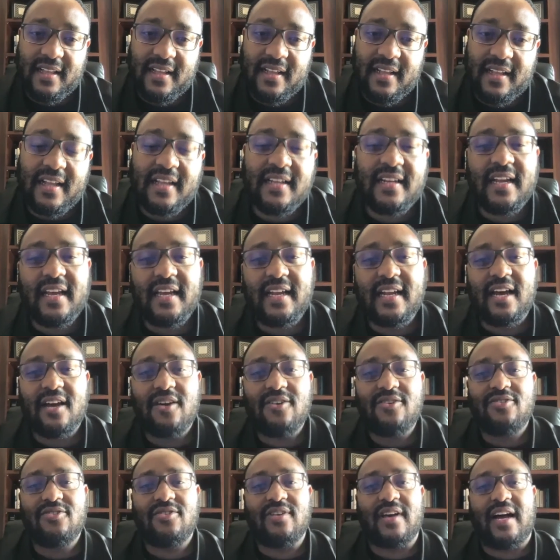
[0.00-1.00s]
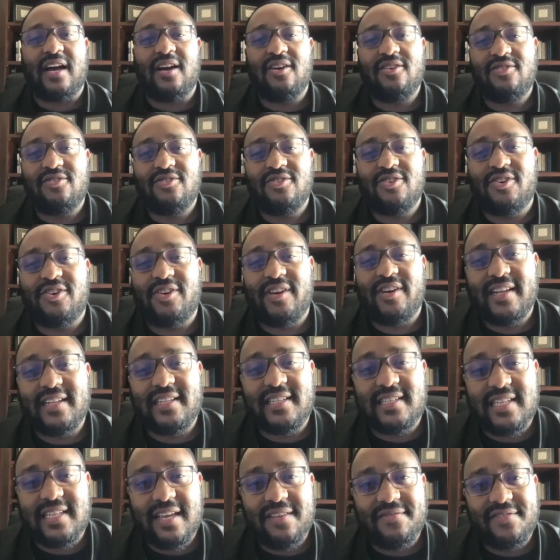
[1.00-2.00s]
And how do you
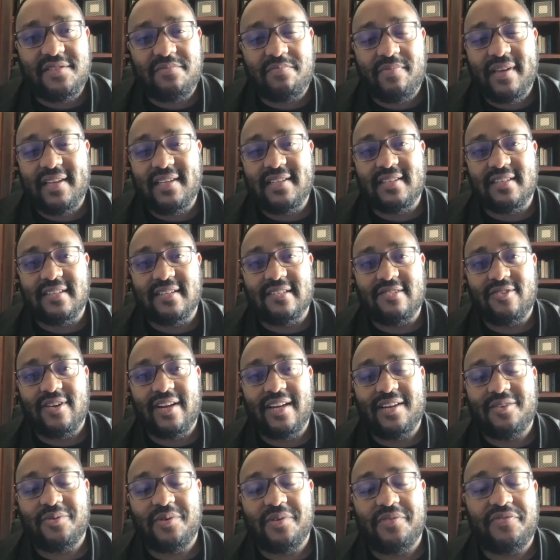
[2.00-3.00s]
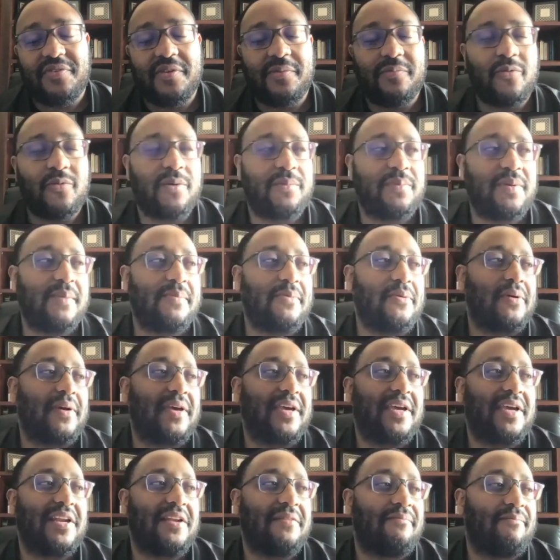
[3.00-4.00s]
create safe spaces, right? Where people
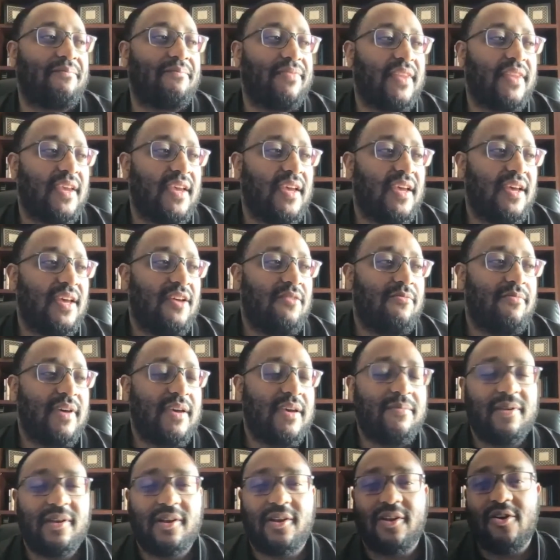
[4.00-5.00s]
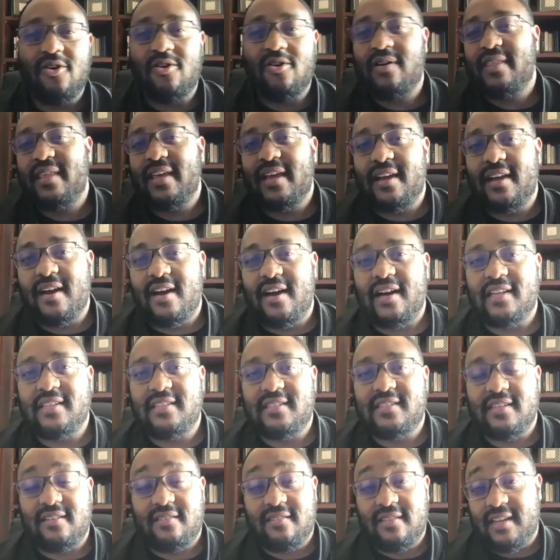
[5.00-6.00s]
can maybe lower their
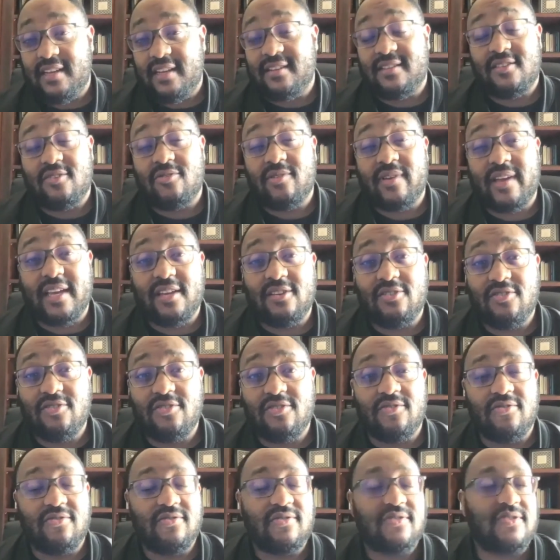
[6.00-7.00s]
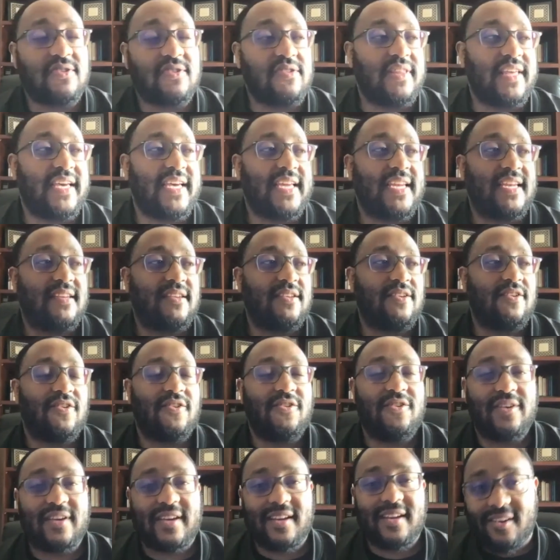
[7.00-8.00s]
guards, and so can you, so that
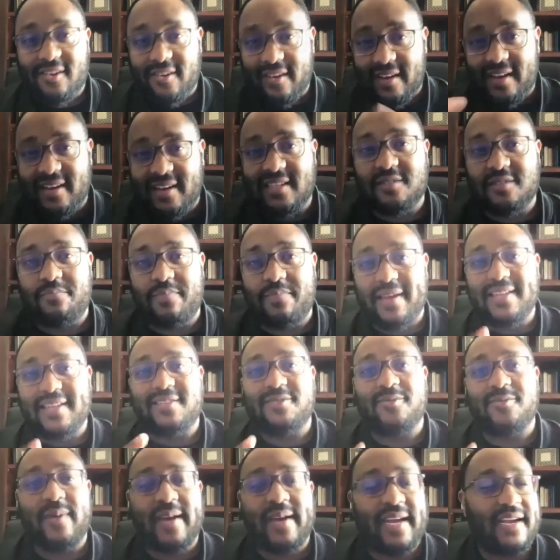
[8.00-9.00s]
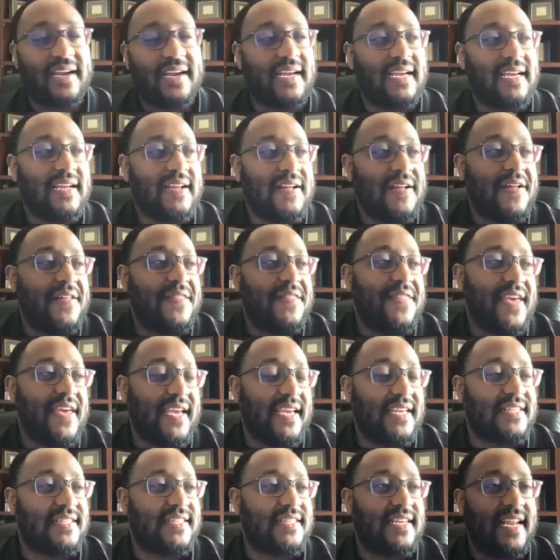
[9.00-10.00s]
you can create a space where there
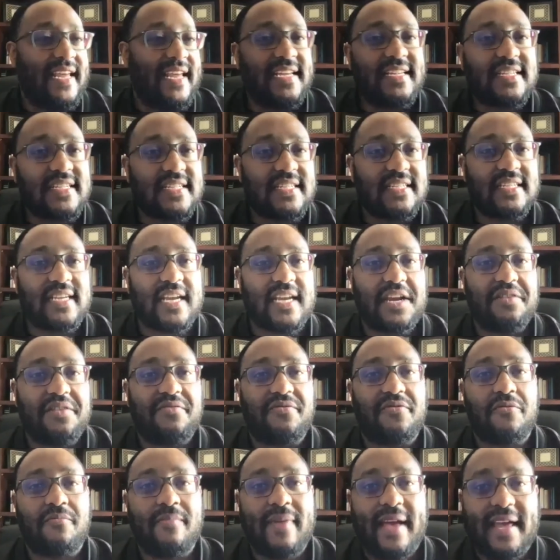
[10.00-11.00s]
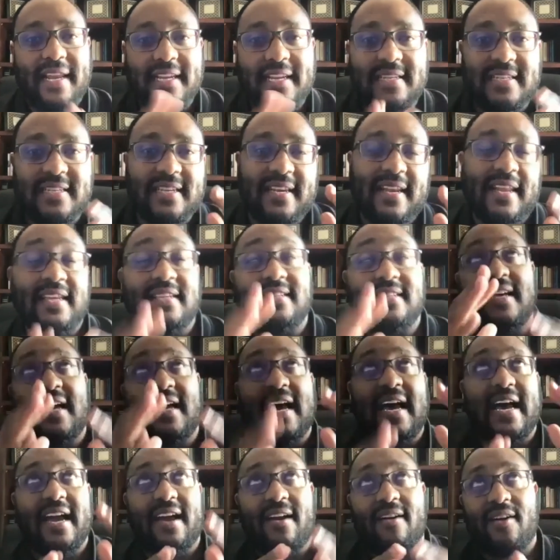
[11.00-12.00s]
is less kind of formality, less
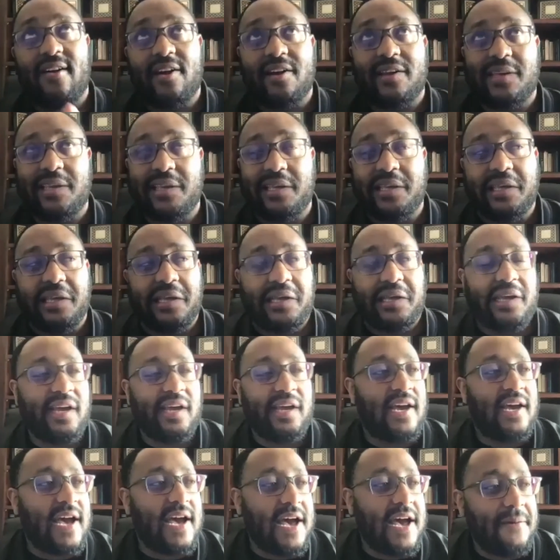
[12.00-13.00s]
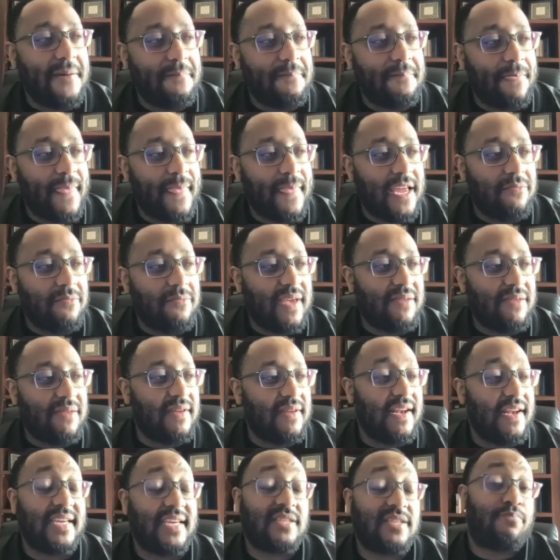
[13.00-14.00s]
hierarchy, and
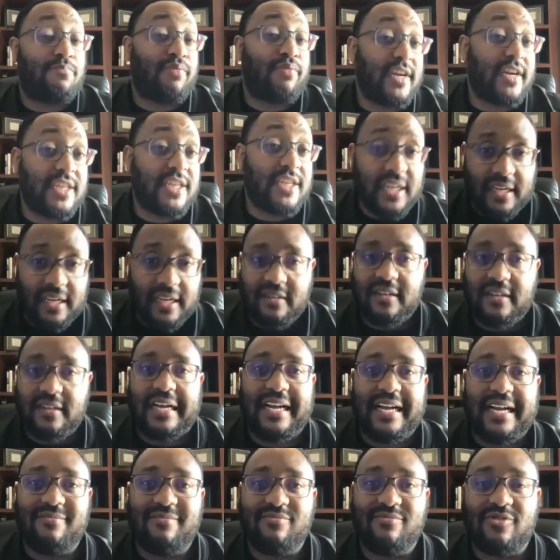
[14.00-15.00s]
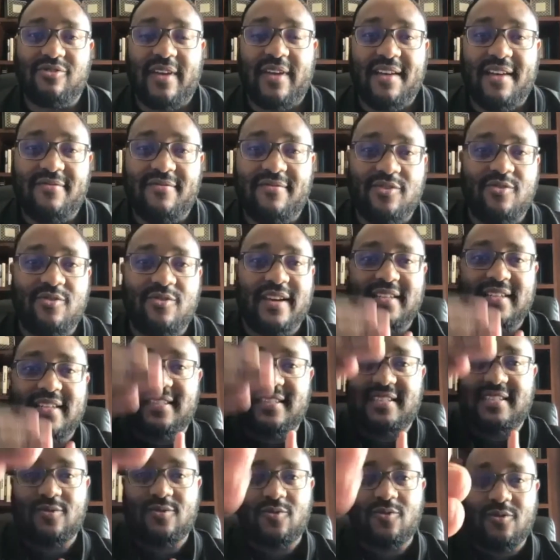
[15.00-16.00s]
maybe less pressure to have you
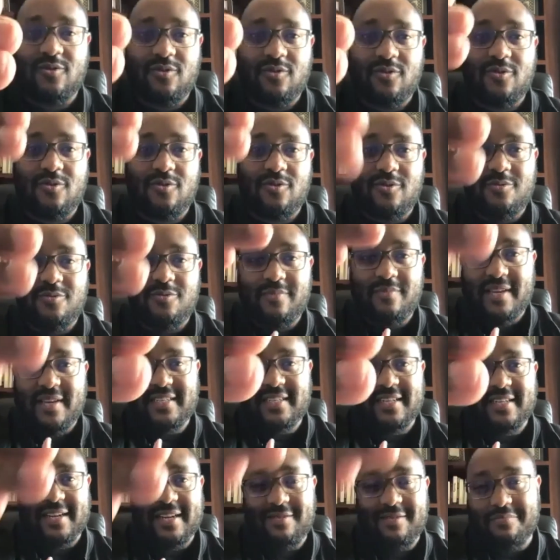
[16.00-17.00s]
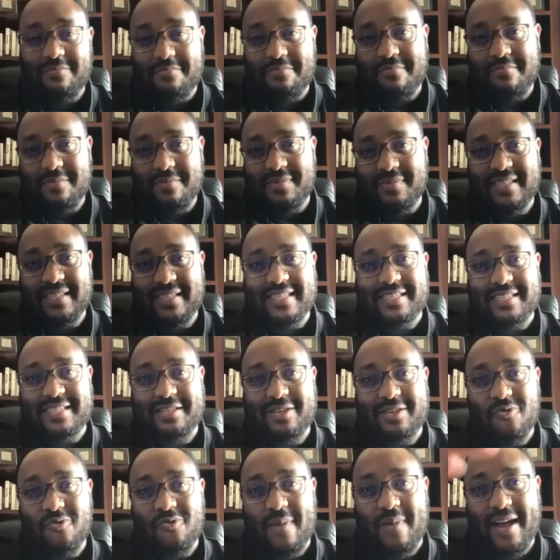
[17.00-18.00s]
as
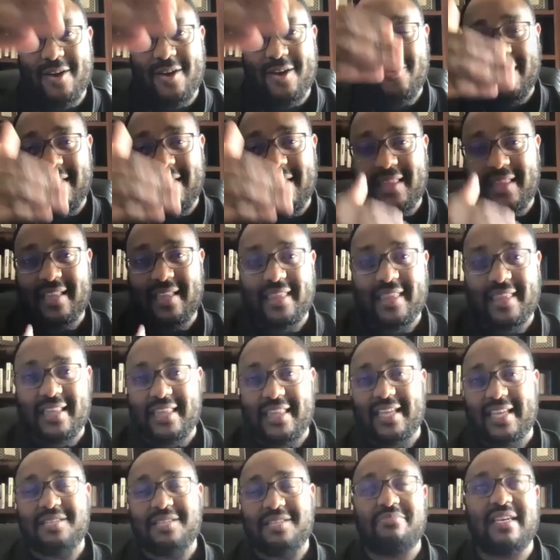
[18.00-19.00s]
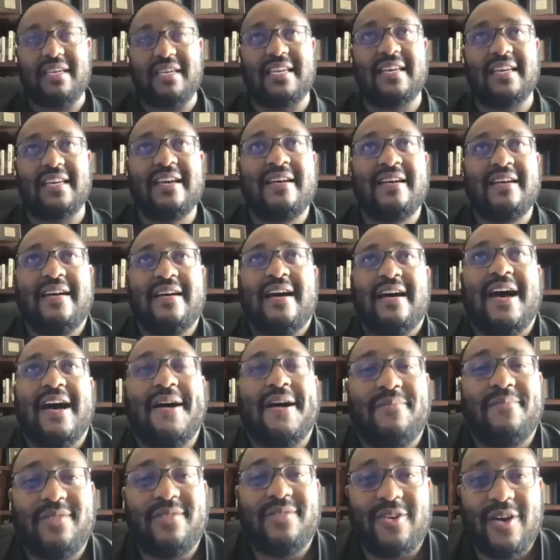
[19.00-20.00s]
Mrs. Kumalo, and then there's me.
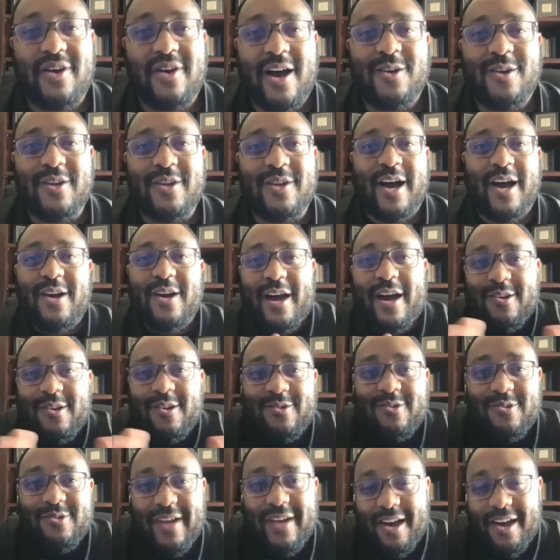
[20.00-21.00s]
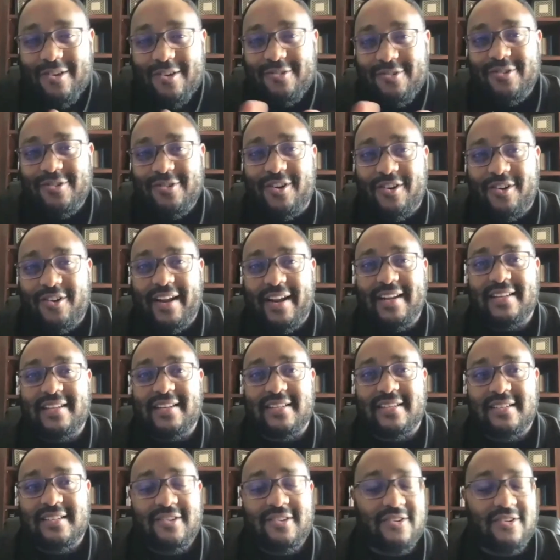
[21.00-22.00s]
How do you create
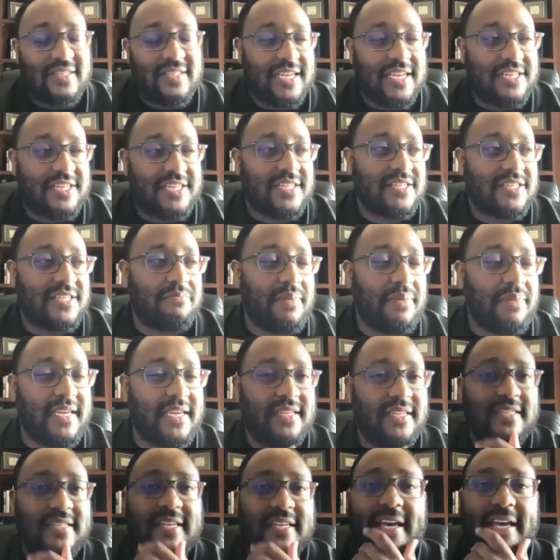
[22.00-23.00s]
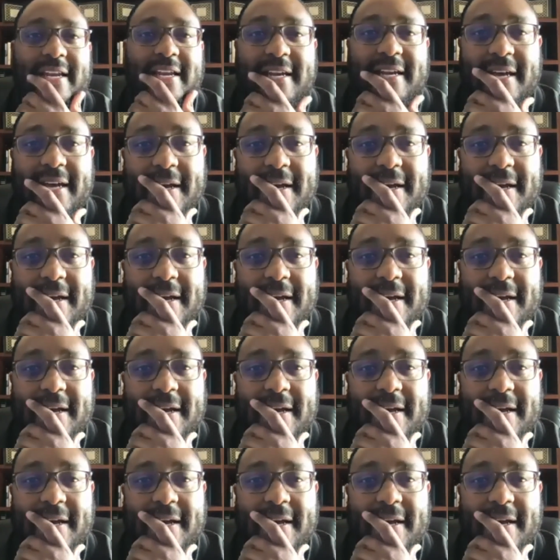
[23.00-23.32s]
such a space? And